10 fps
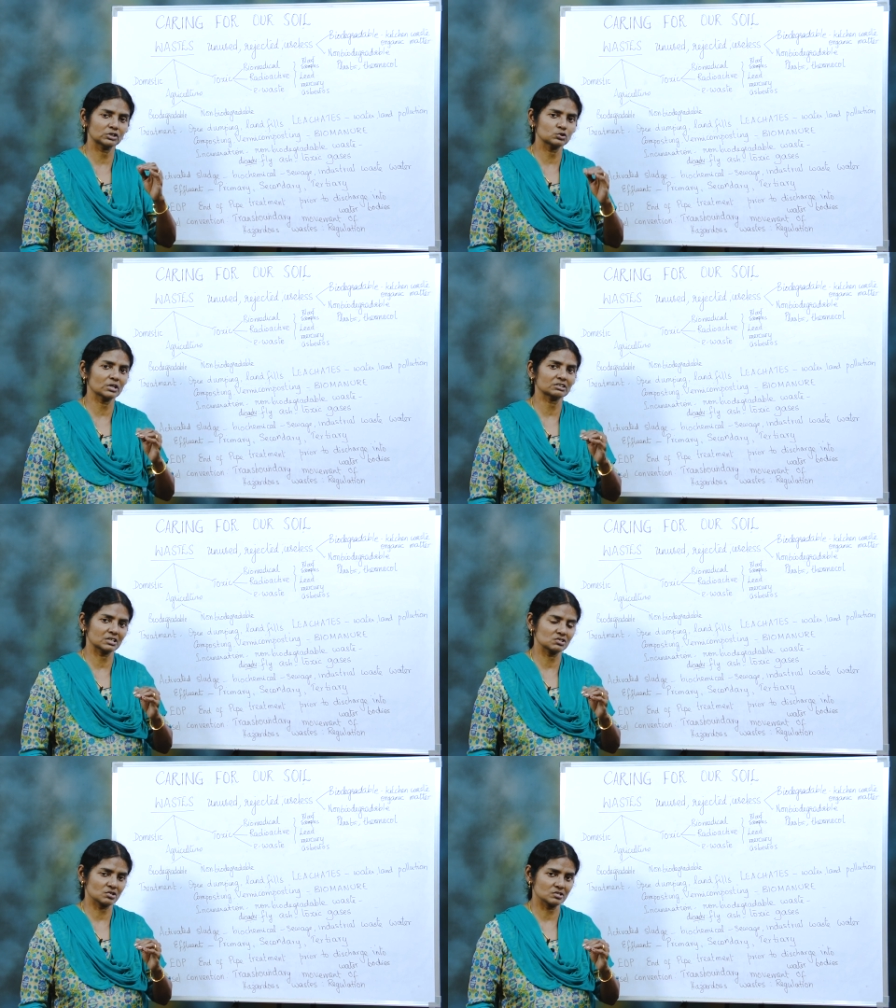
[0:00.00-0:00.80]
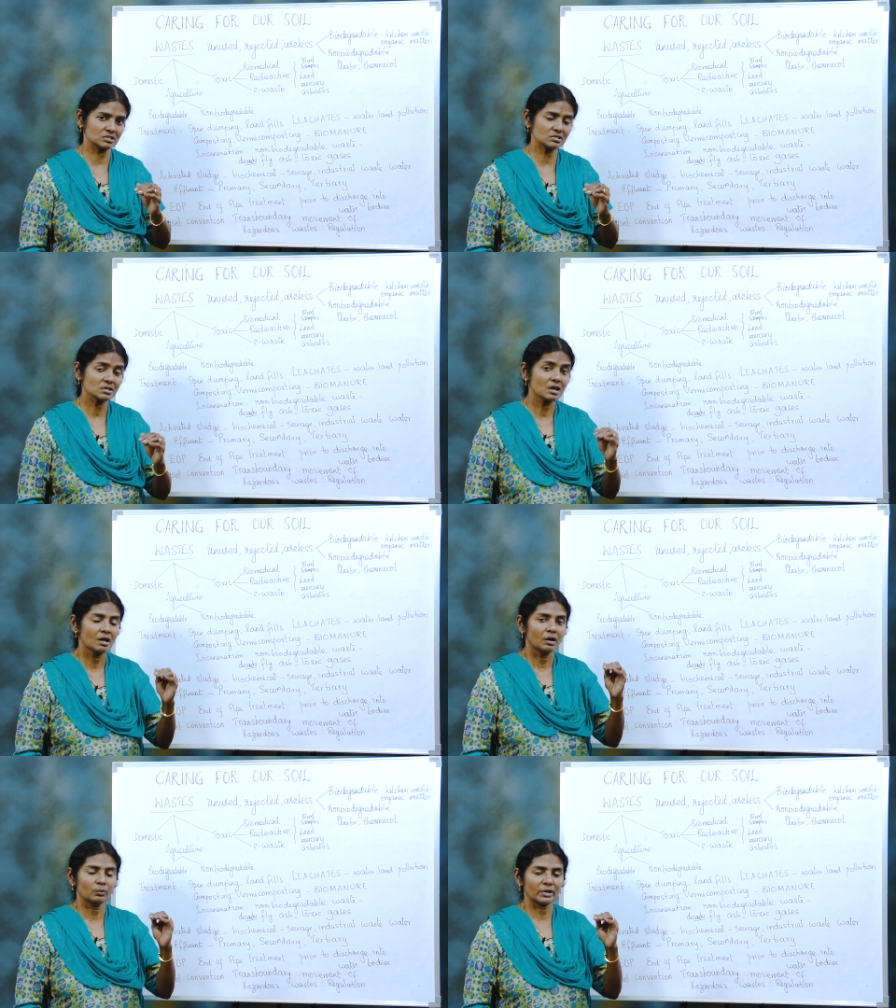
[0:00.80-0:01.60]
two or three choices
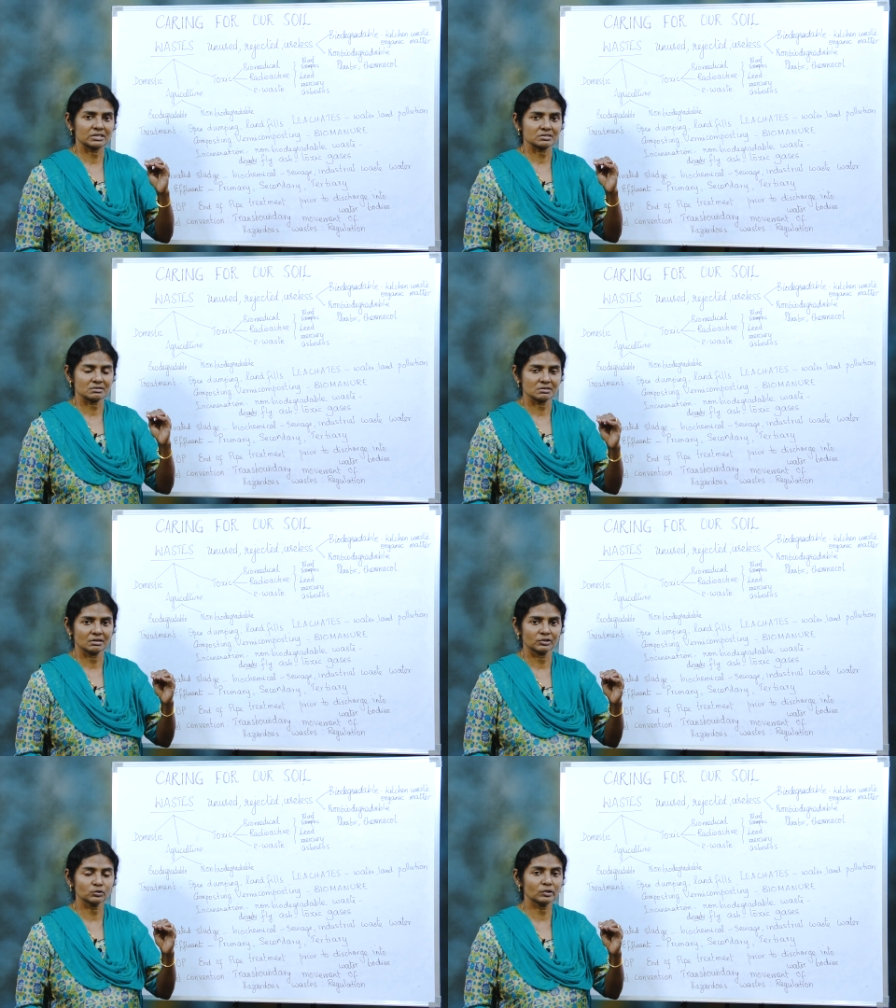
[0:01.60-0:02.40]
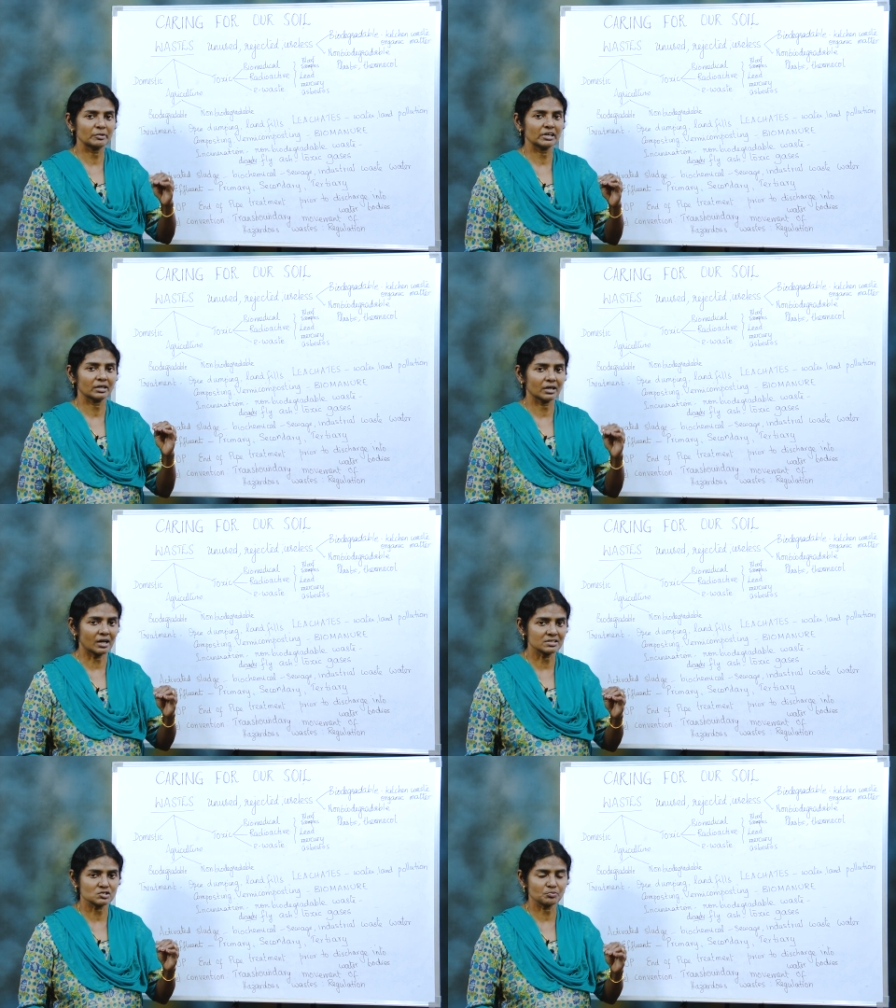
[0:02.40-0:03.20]
where you will be
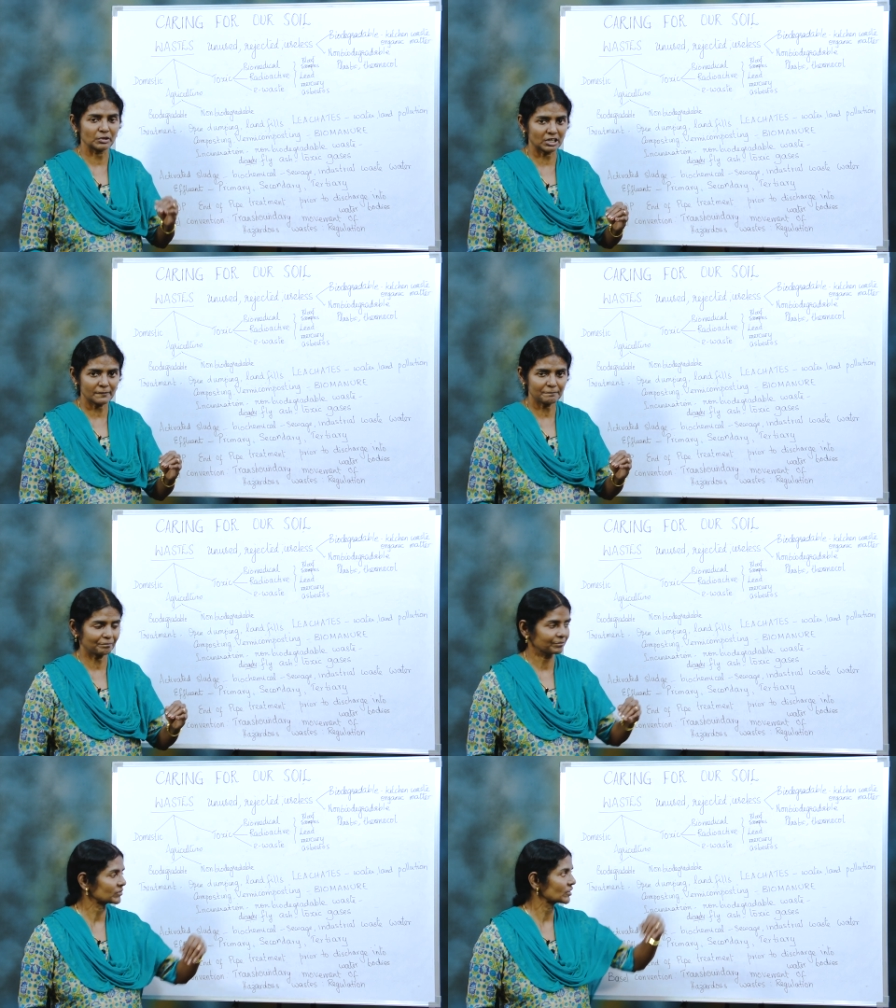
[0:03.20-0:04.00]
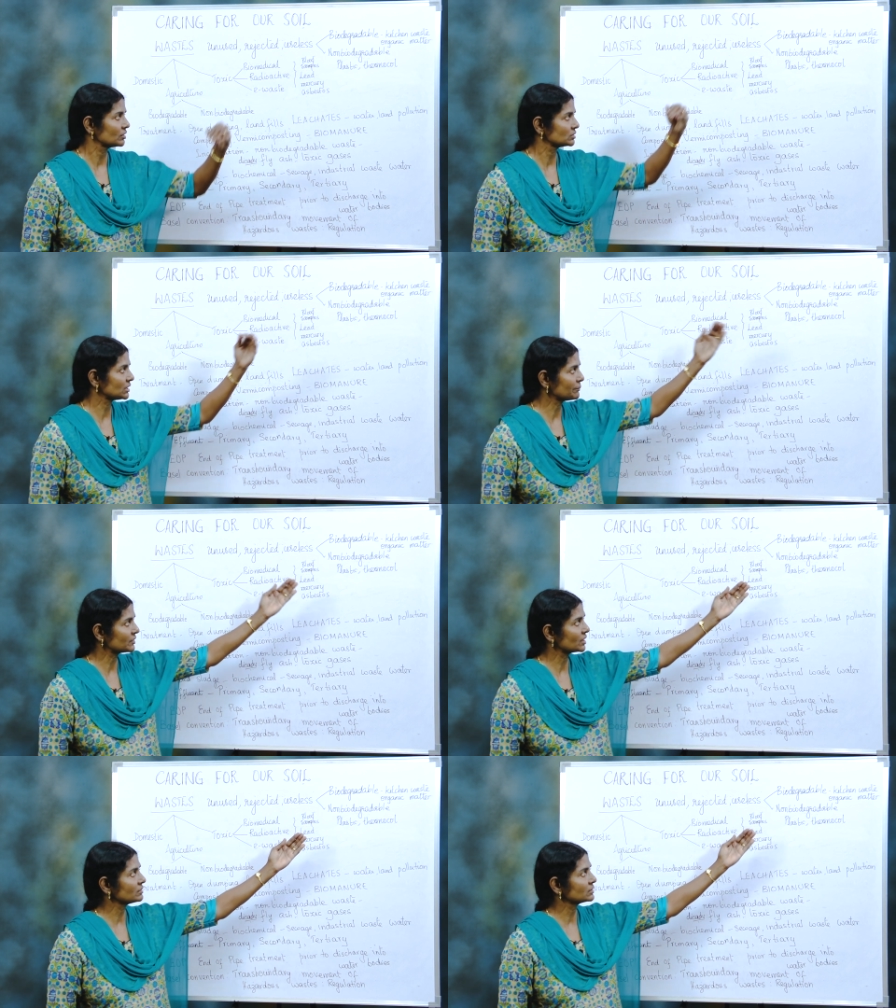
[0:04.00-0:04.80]
asked to pick up
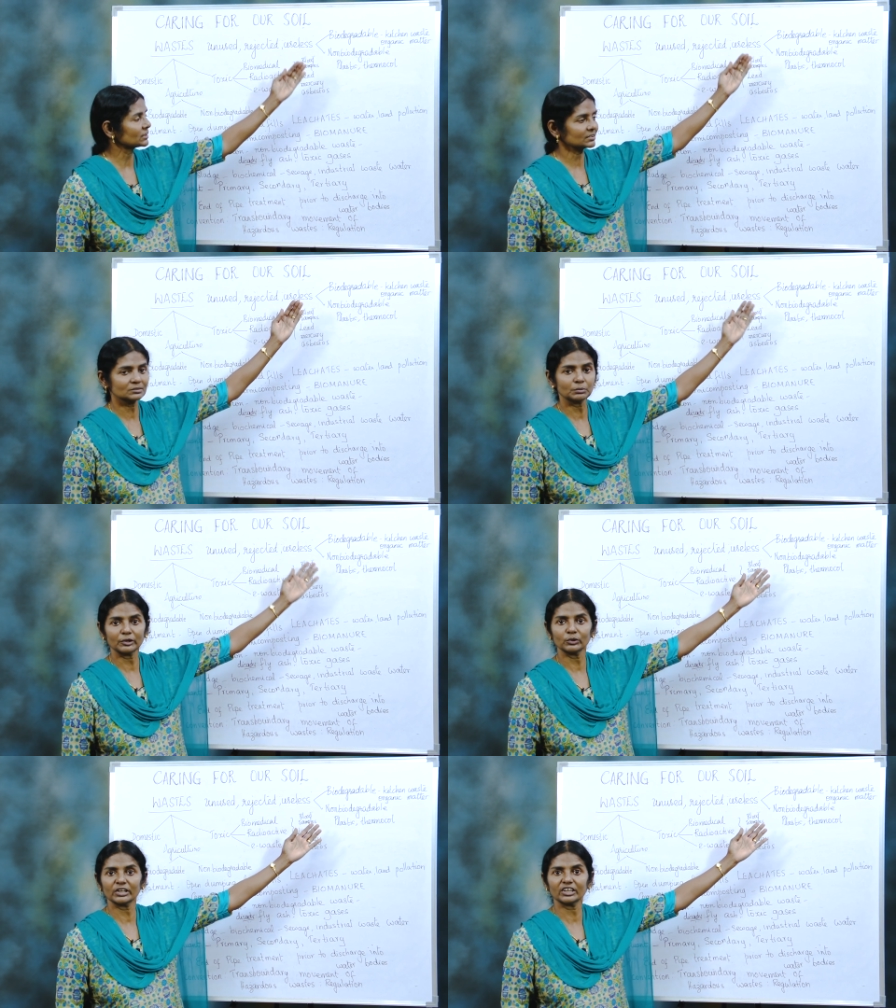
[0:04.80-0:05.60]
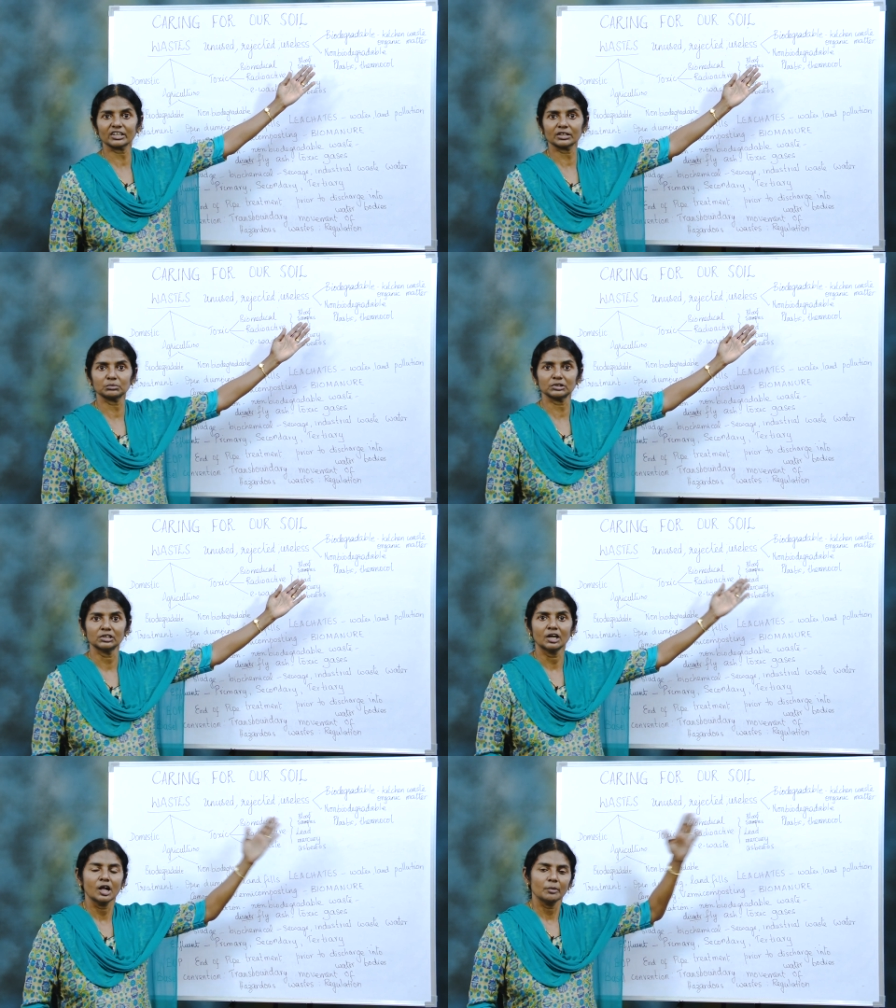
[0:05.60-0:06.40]
something that is biodegradable,
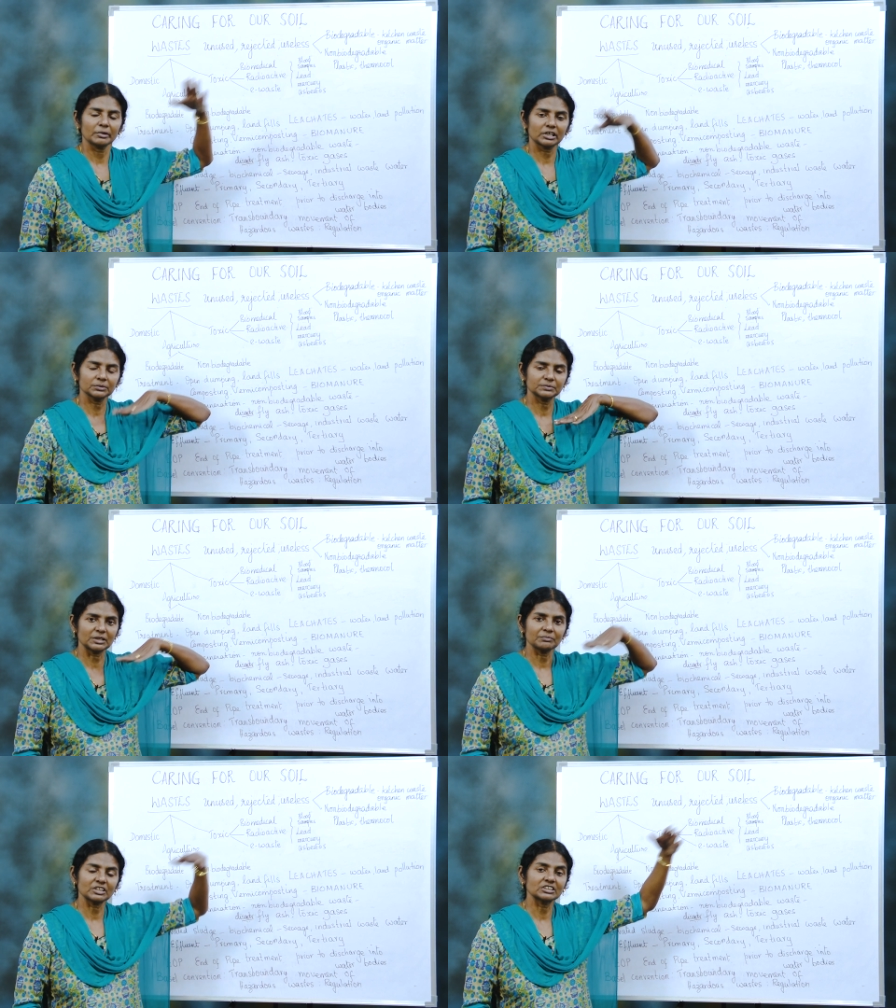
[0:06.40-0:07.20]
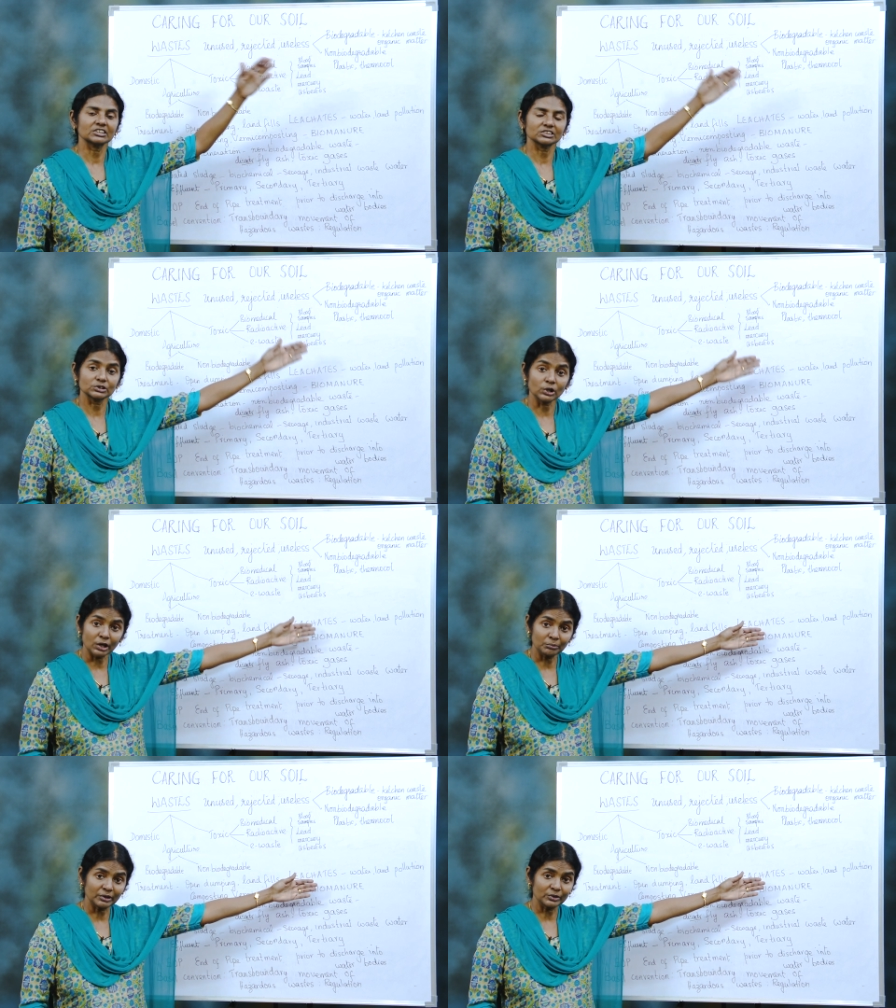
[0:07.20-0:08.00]
pick up something that is
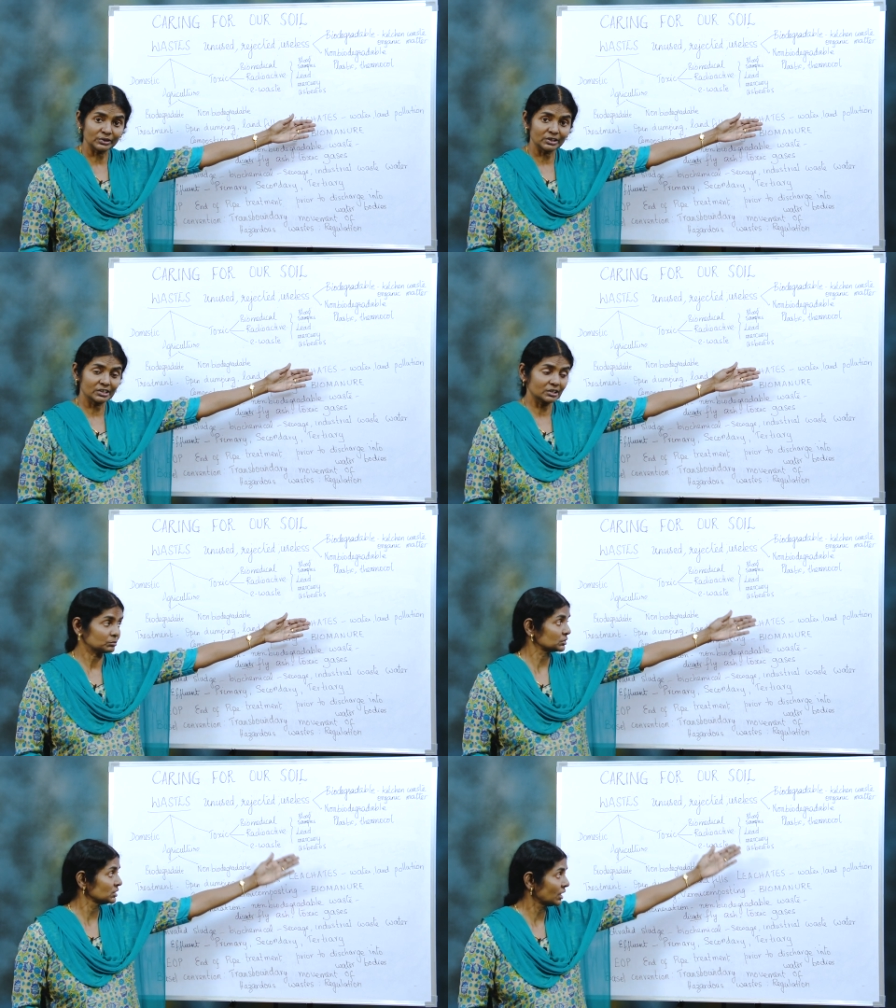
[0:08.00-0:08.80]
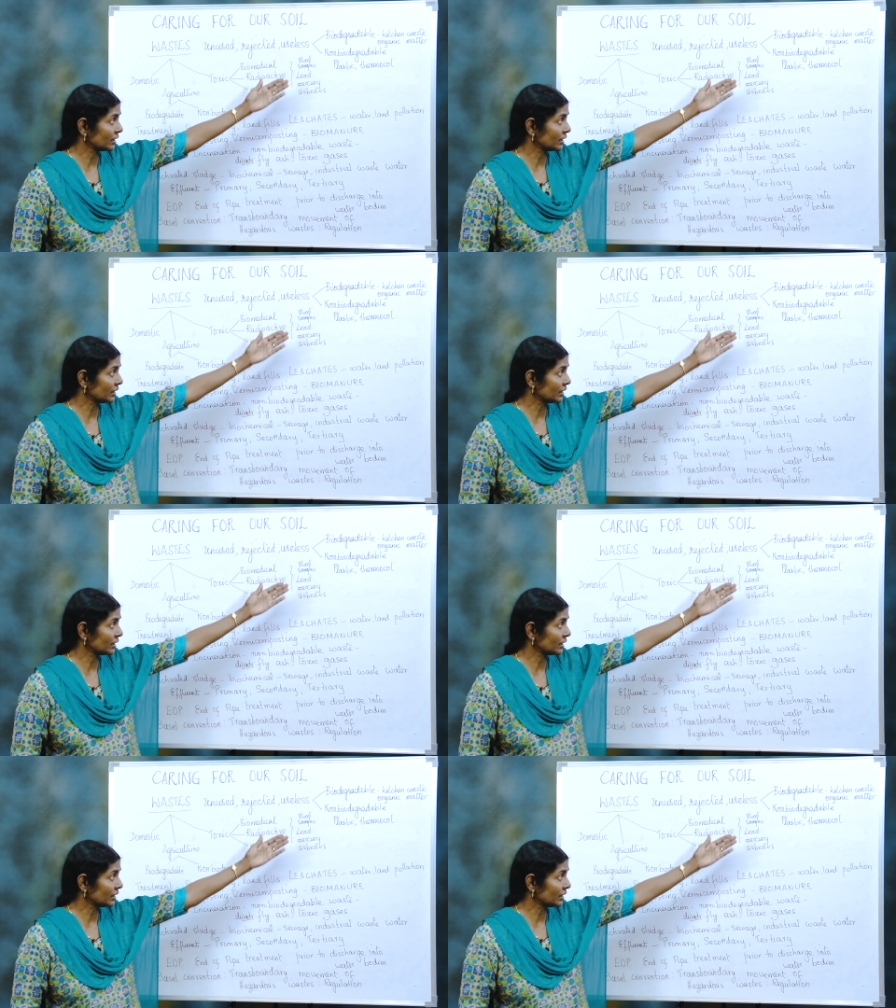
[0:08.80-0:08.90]
non-biodegradable.